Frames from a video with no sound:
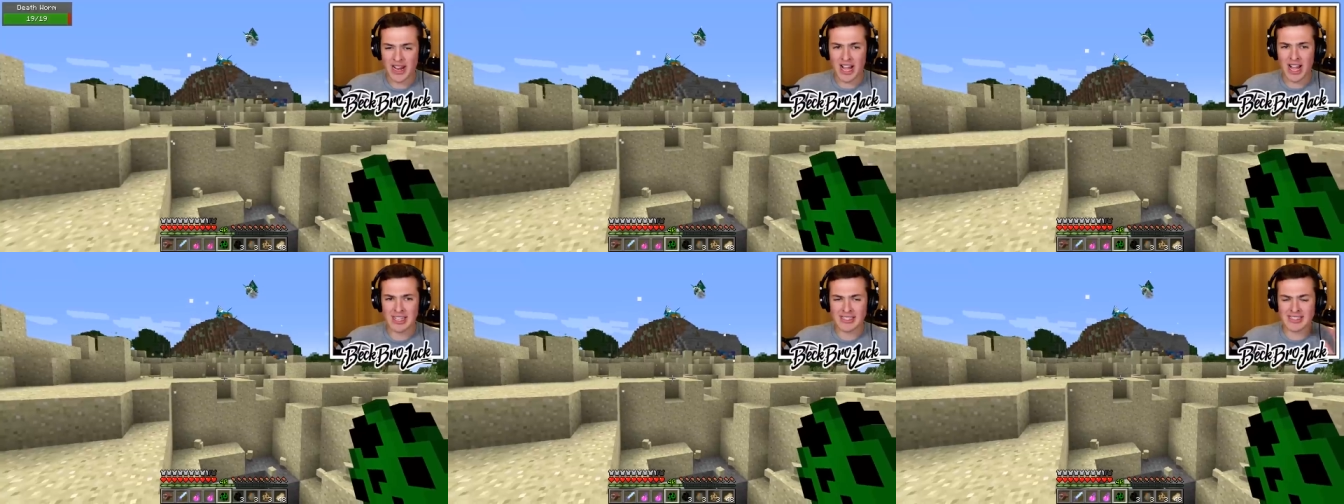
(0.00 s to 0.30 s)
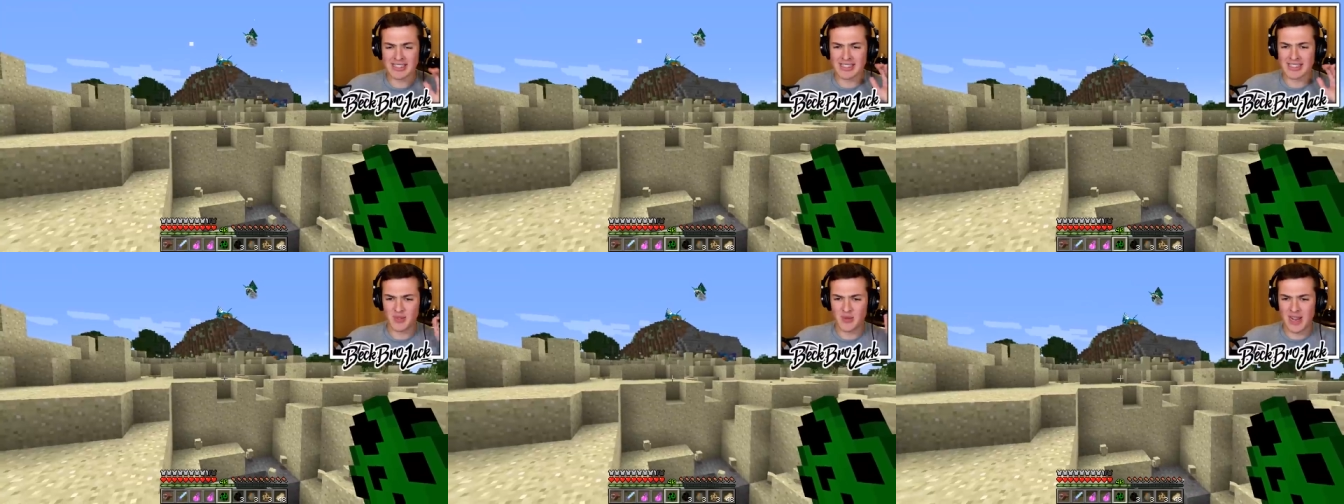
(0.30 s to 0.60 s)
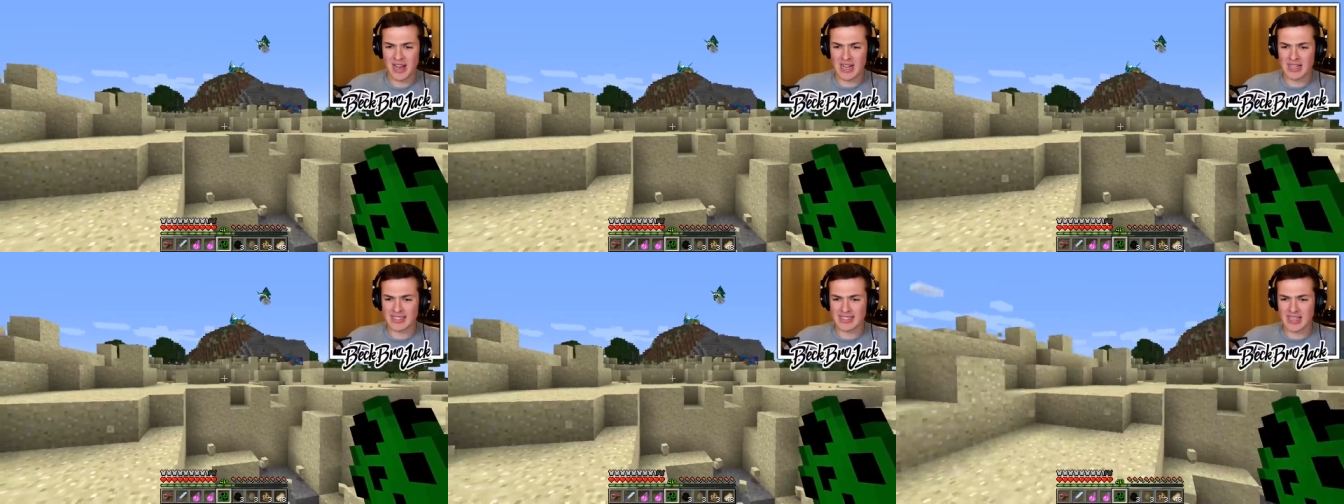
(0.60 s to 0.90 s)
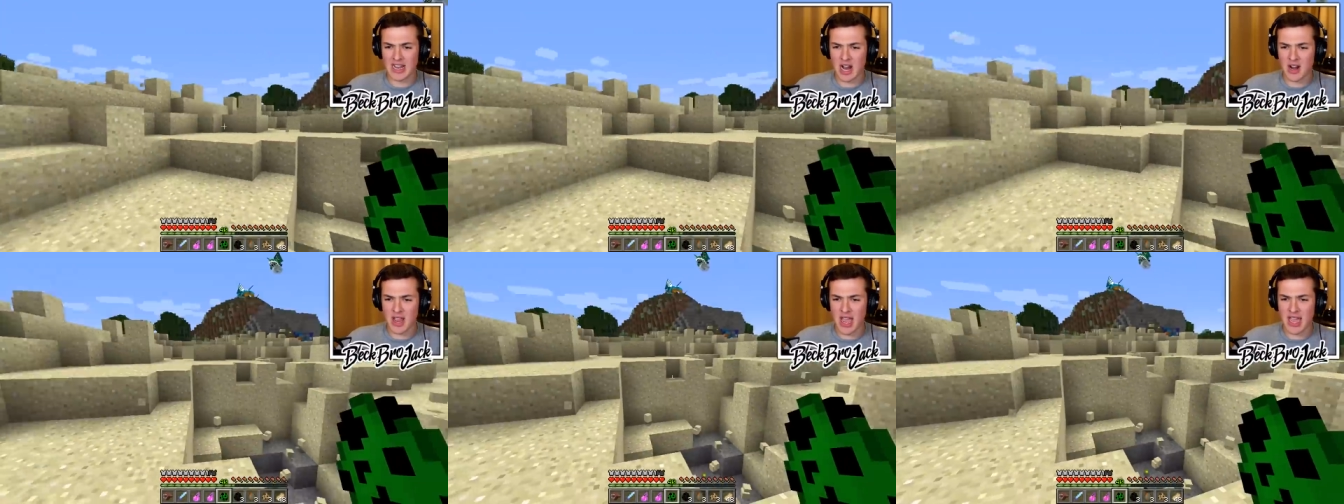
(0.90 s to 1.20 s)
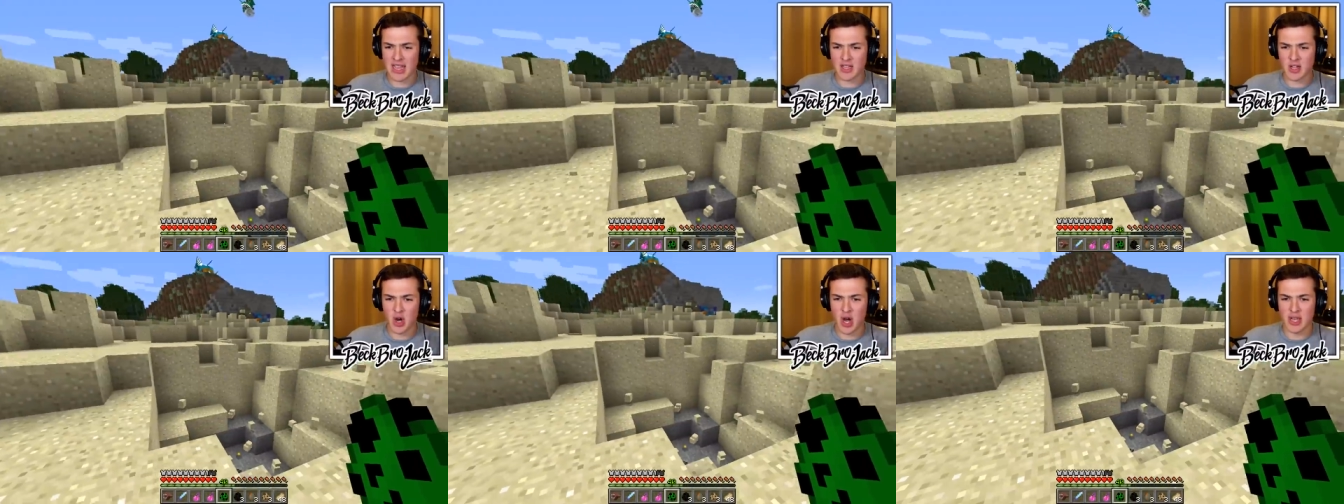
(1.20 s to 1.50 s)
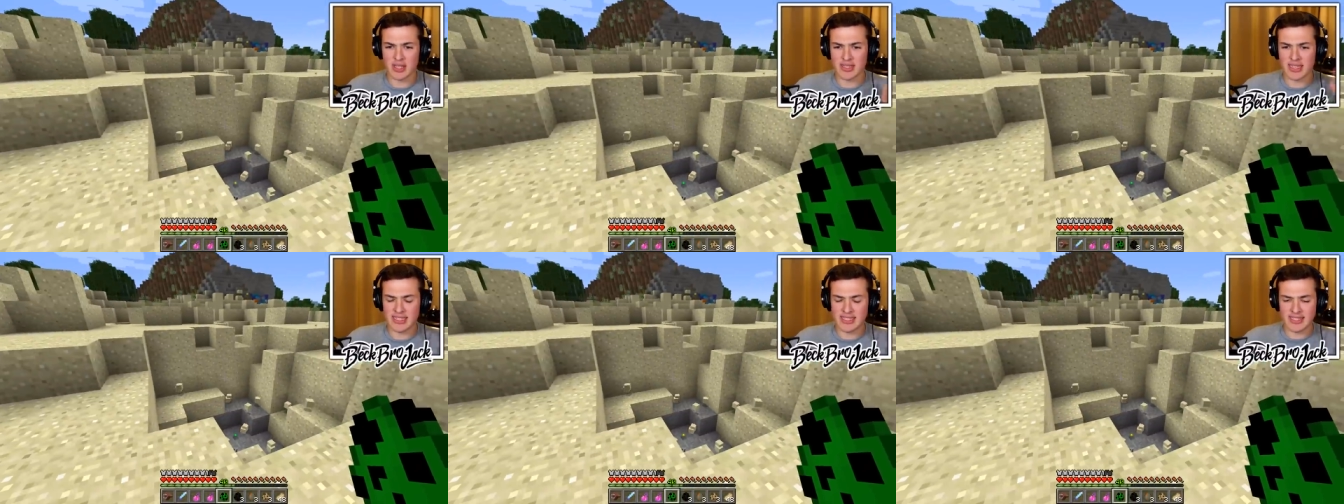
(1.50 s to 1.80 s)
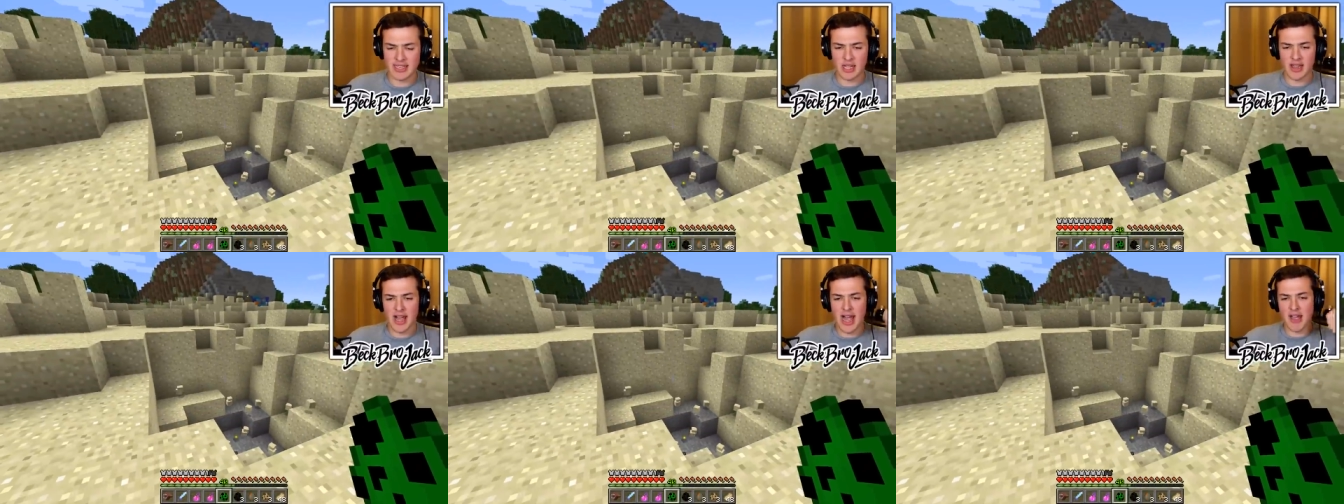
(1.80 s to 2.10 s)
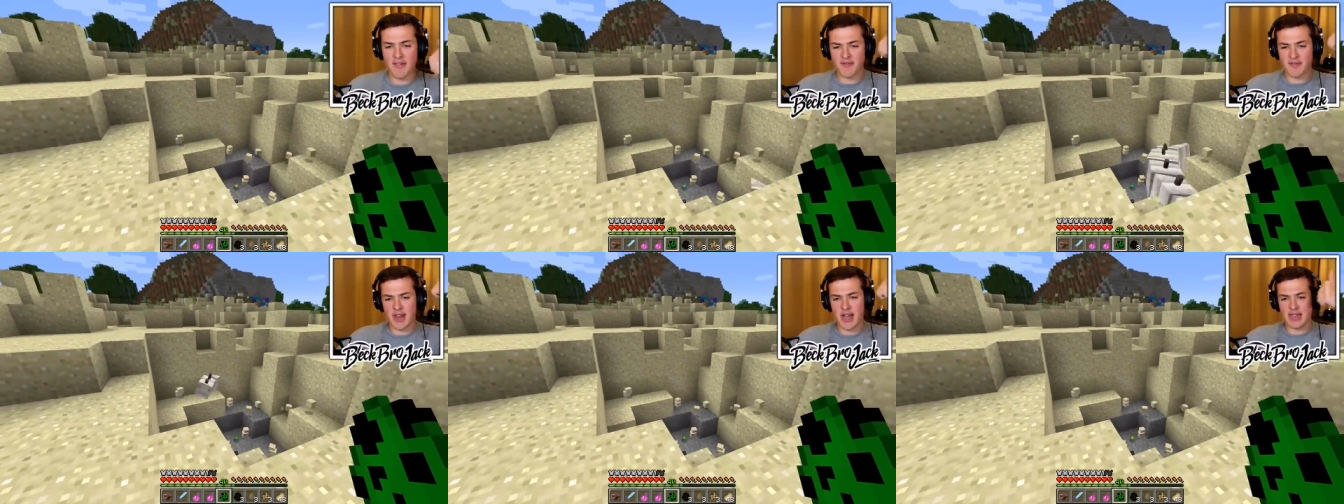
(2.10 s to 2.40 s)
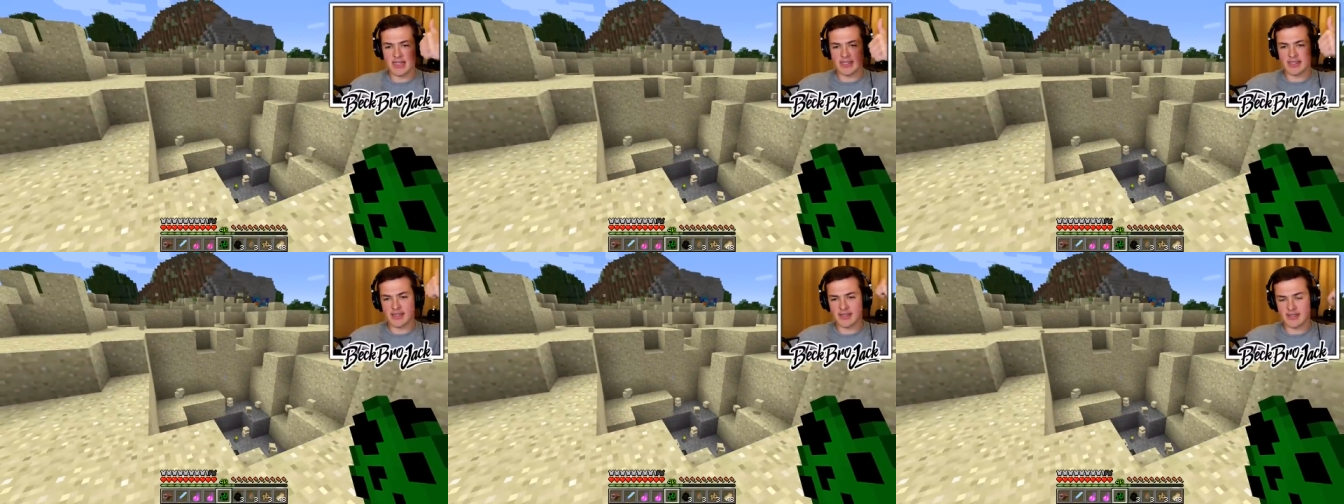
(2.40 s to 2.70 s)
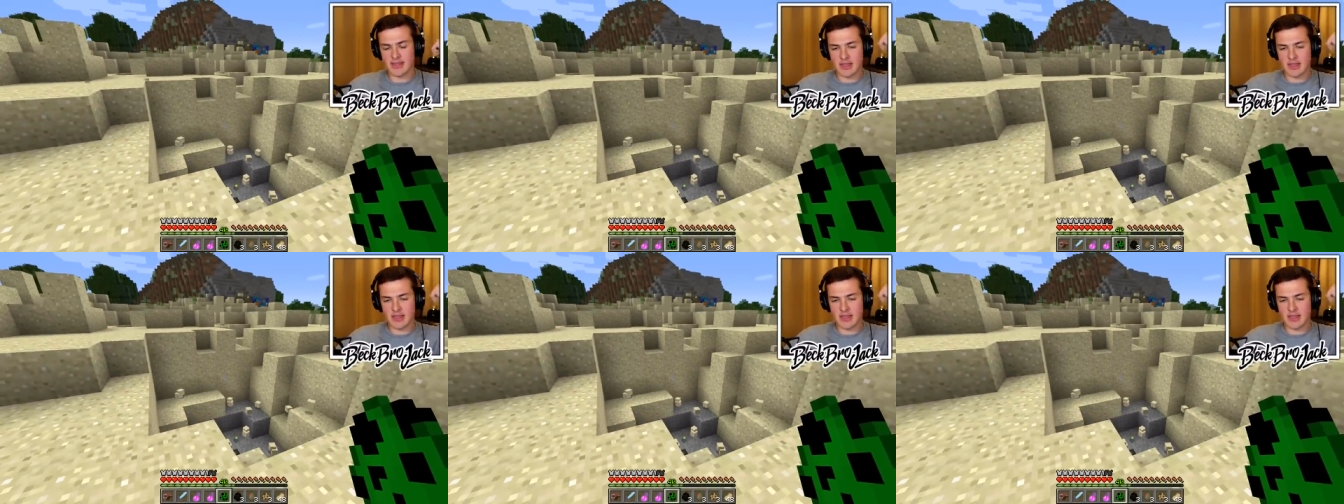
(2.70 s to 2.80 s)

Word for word: Wiggles, Wiggles. Okay, cool. He's still alive. Nice.